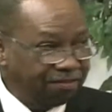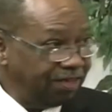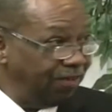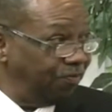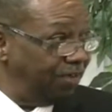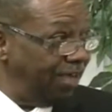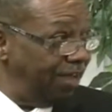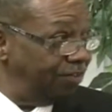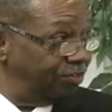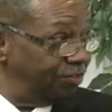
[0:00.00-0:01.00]
giving
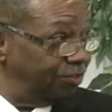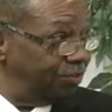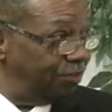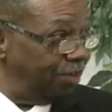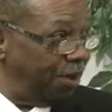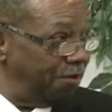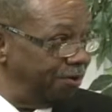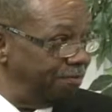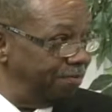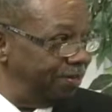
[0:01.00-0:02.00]
counsel to the
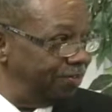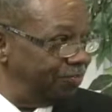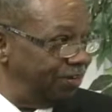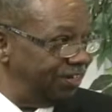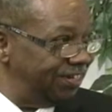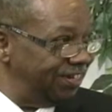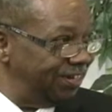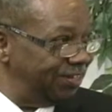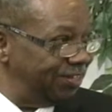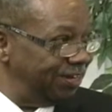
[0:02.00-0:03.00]
current administration
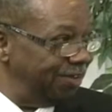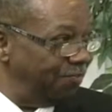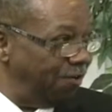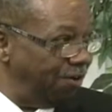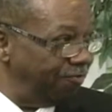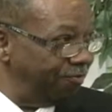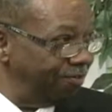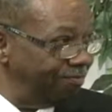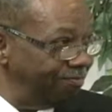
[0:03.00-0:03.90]
in the city of Hartford